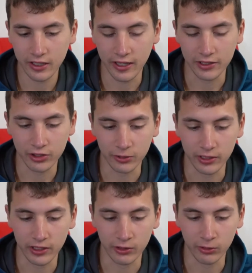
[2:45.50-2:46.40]
edge to
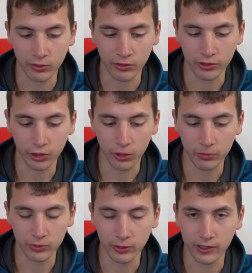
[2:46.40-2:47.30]
it, and on the top
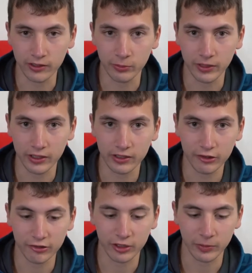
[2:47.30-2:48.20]
as well is a bit
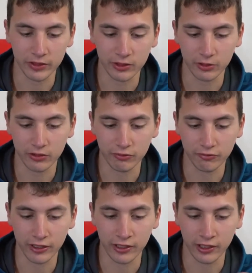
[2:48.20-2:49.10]
crispy, so it's
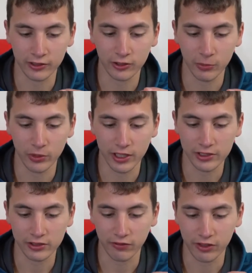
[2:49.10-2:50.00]
a really nice
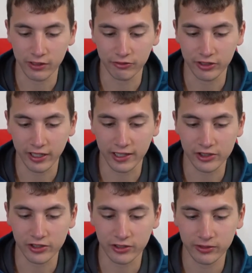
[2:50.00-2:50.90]
combination of the different
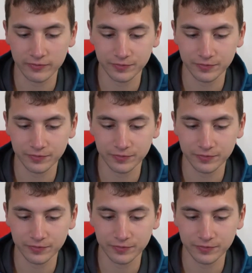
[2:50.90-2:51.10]
textures.